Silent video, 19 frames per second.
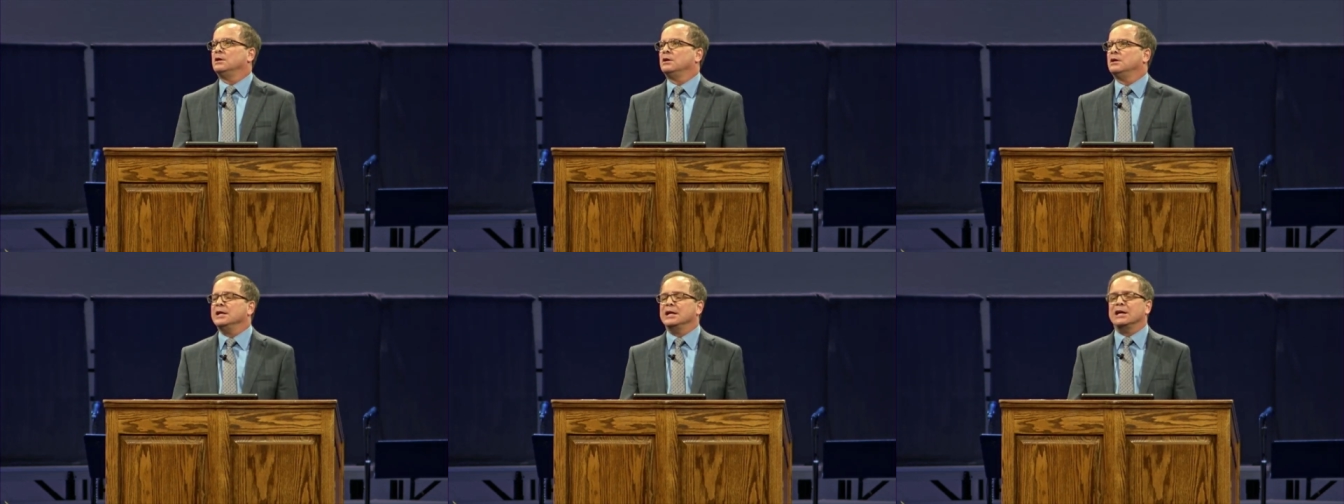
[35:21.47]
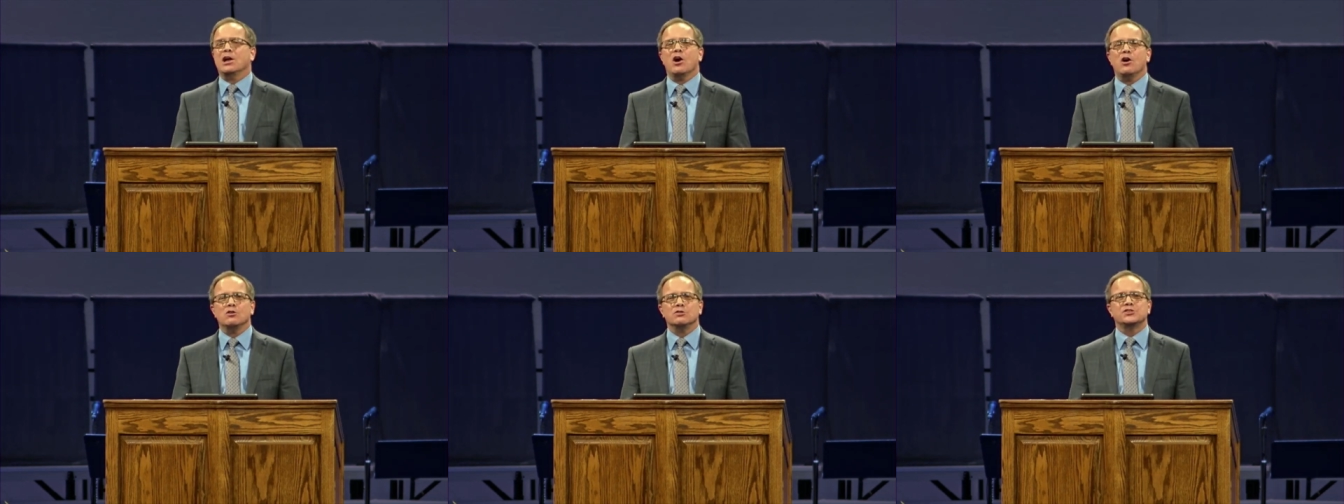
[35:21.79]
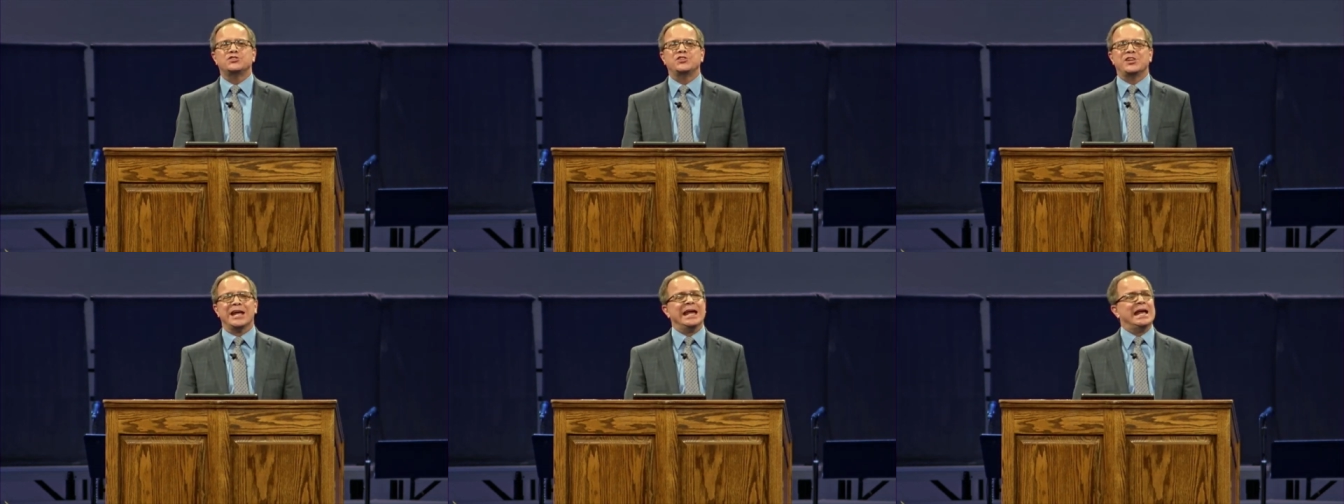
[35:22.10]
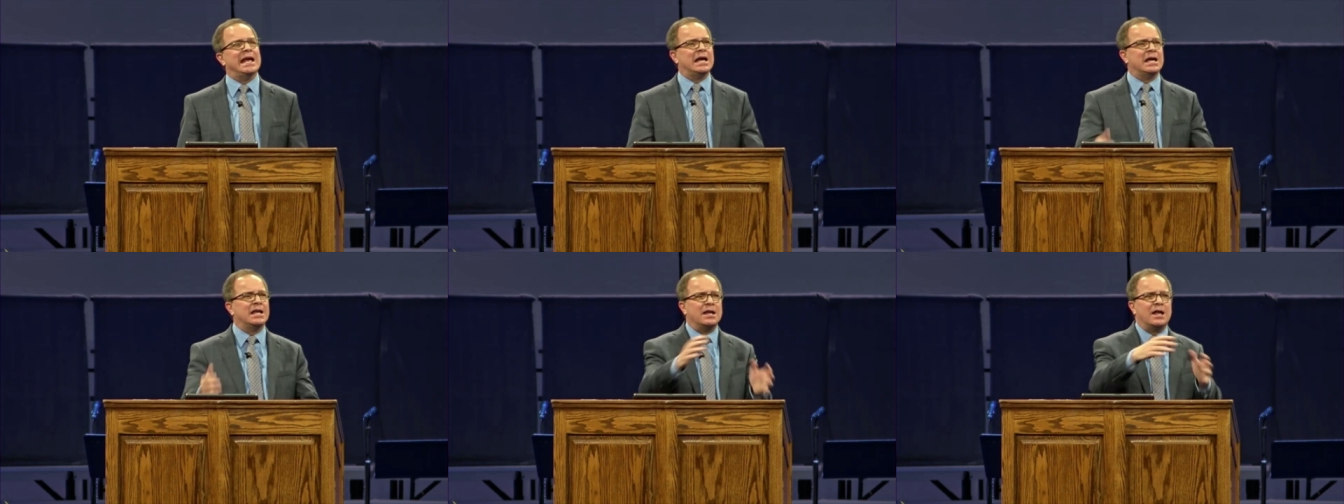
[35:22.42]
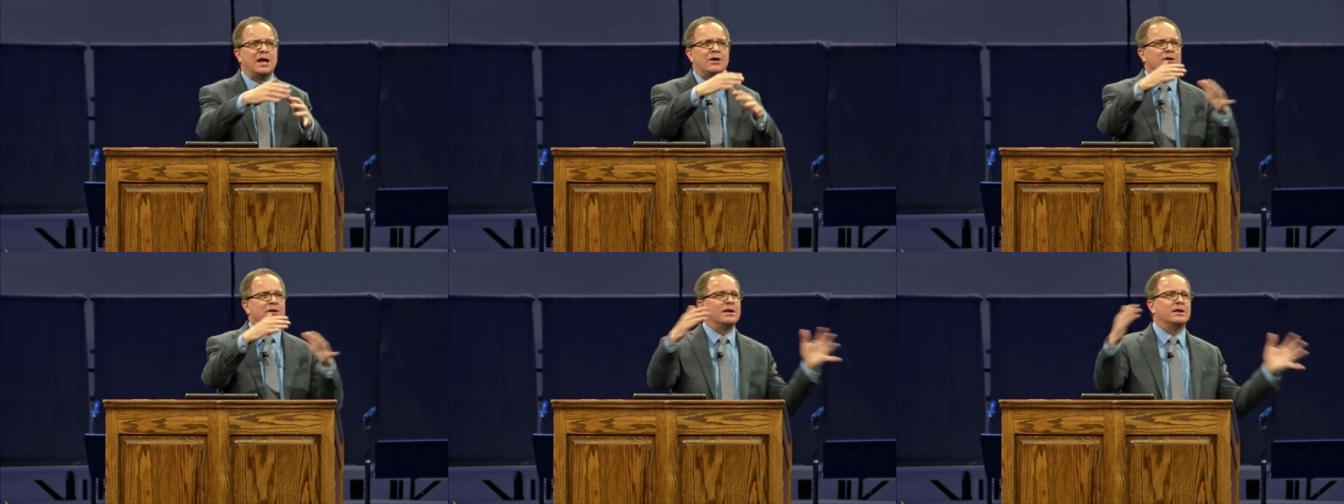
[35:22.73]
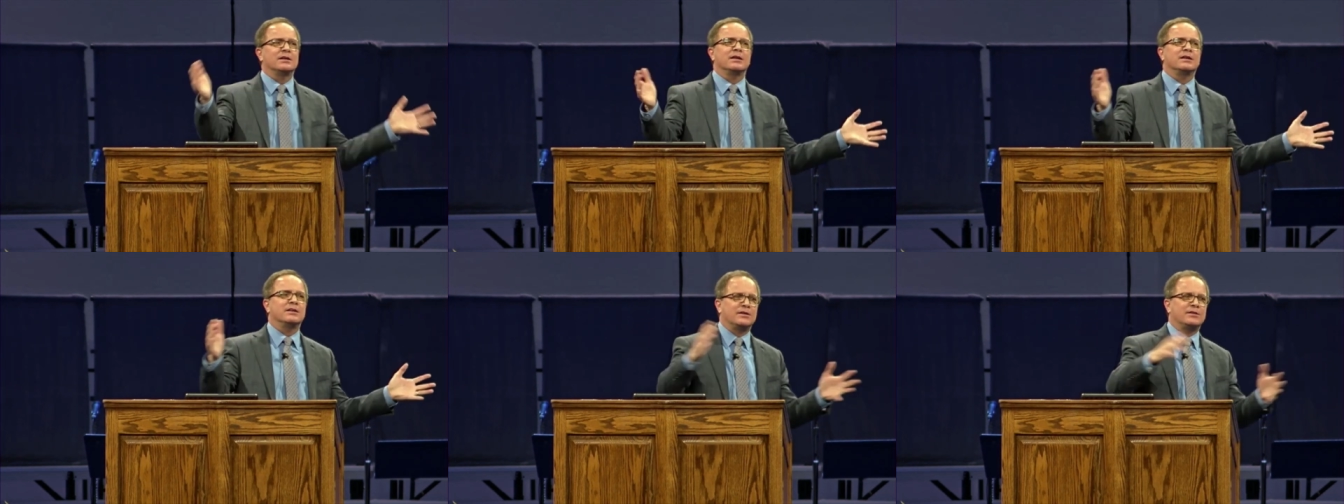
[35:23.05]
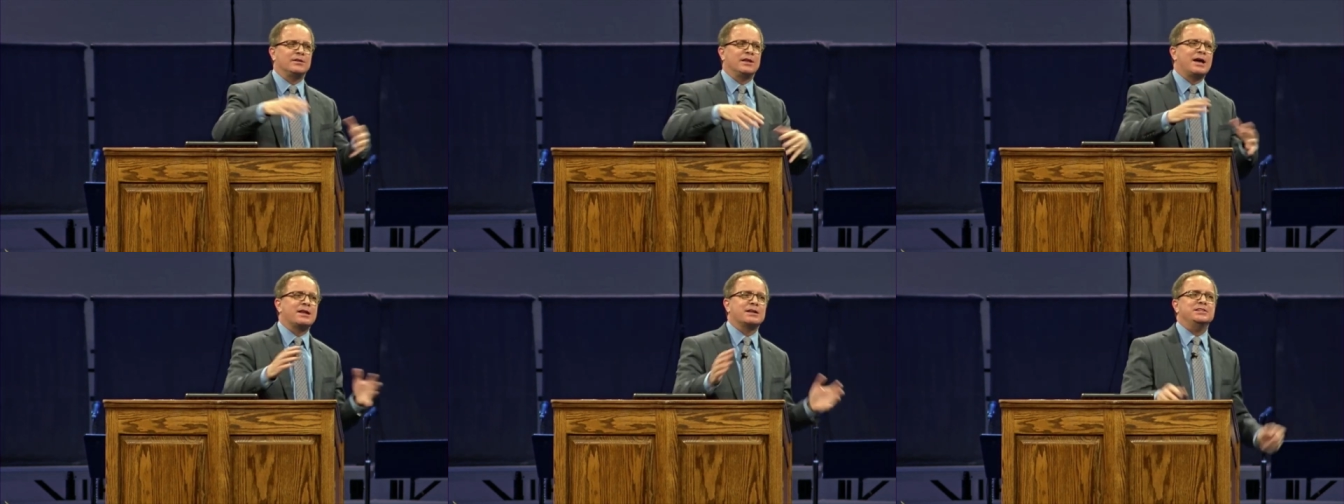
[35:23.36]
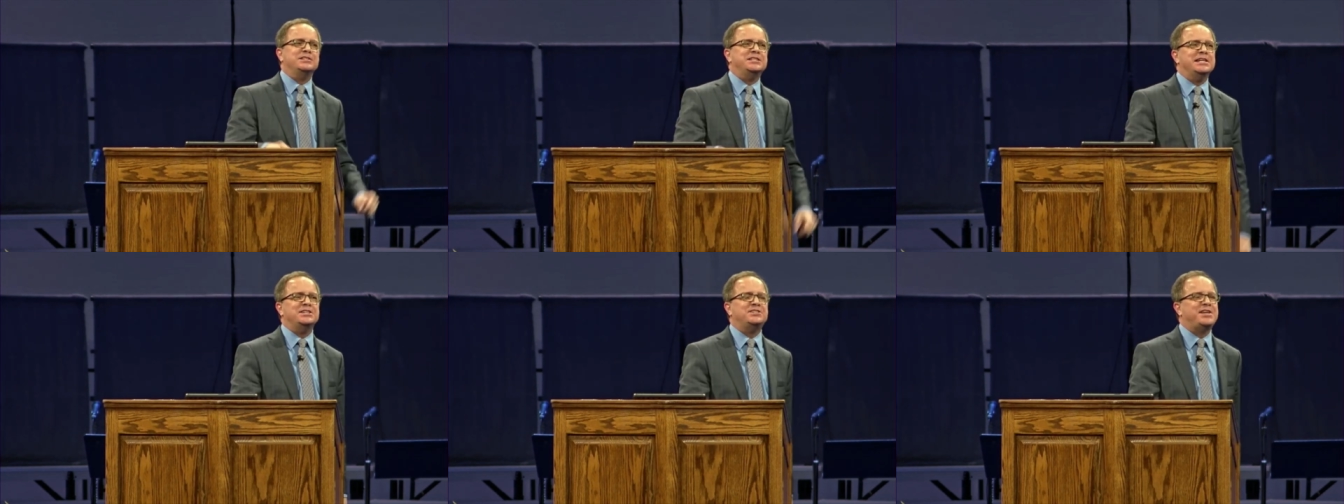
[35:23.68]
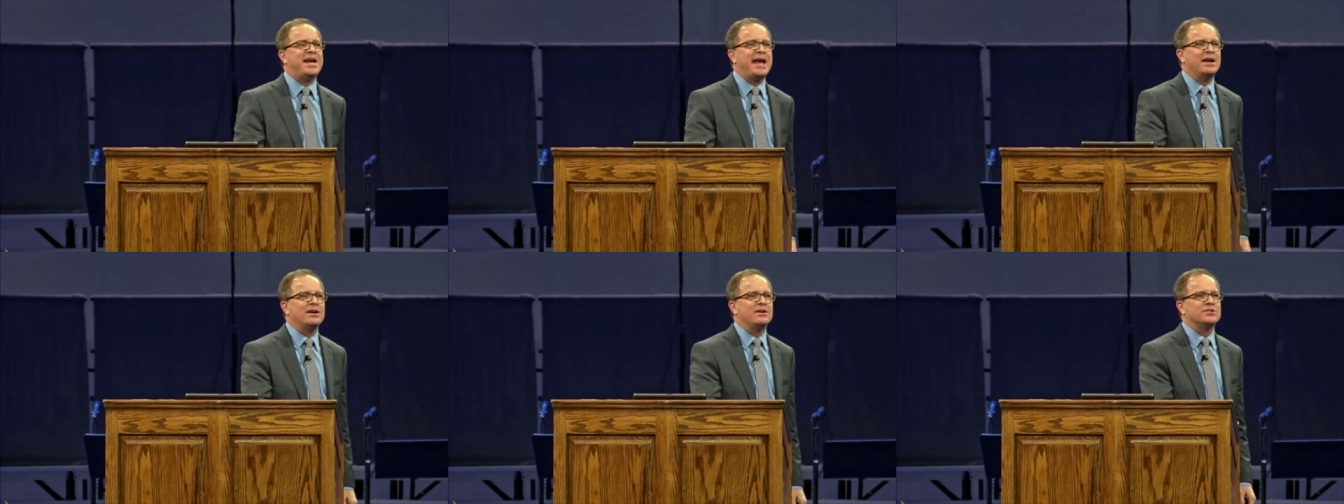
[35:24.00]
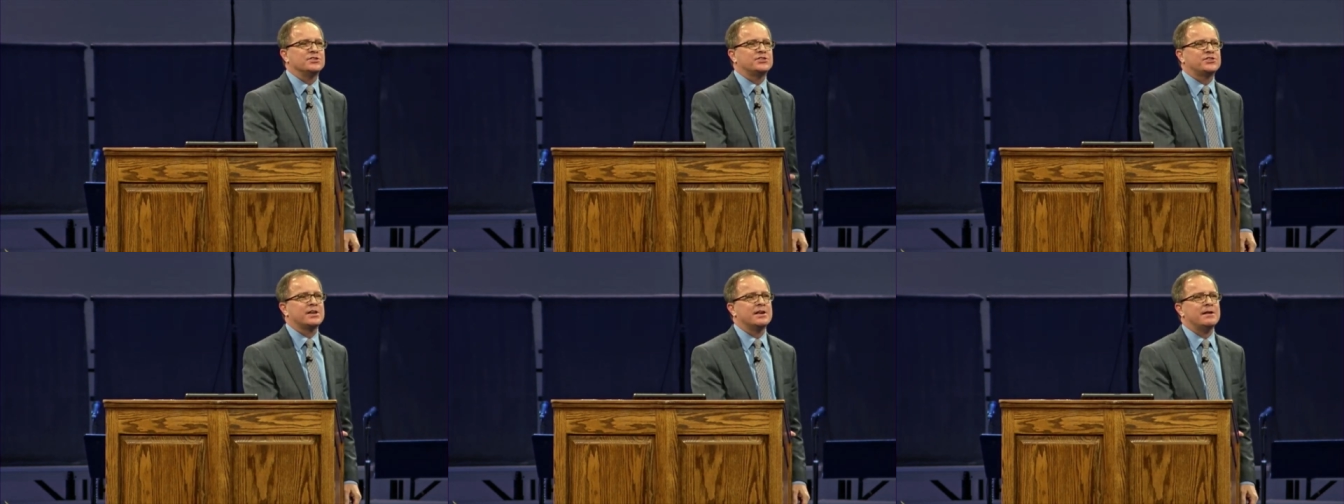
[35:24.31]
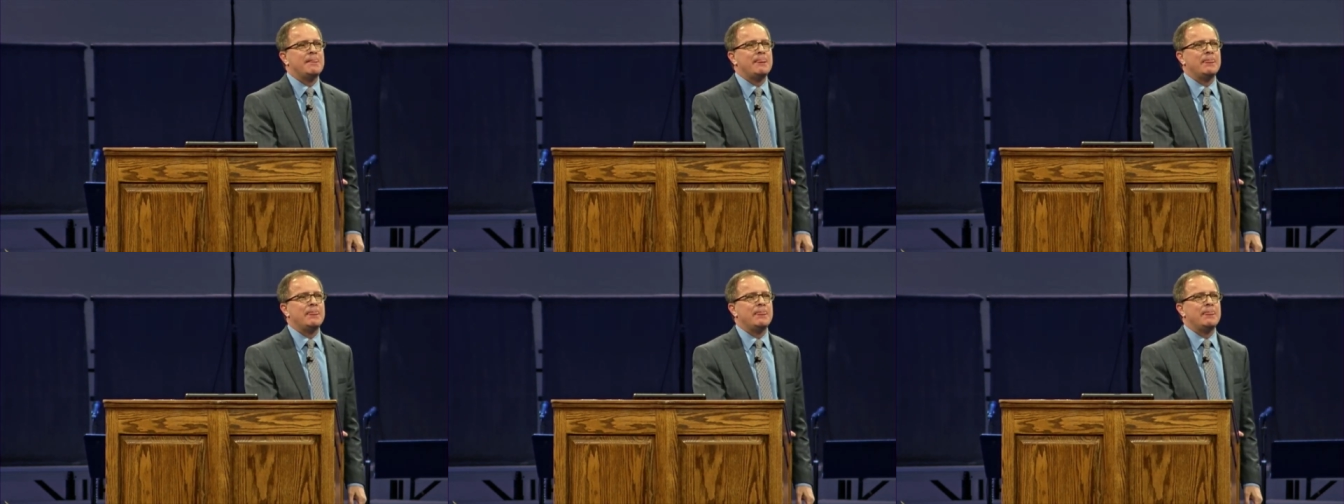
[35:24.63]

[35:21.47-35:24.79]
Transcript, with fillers: And he goes in, a lot of details,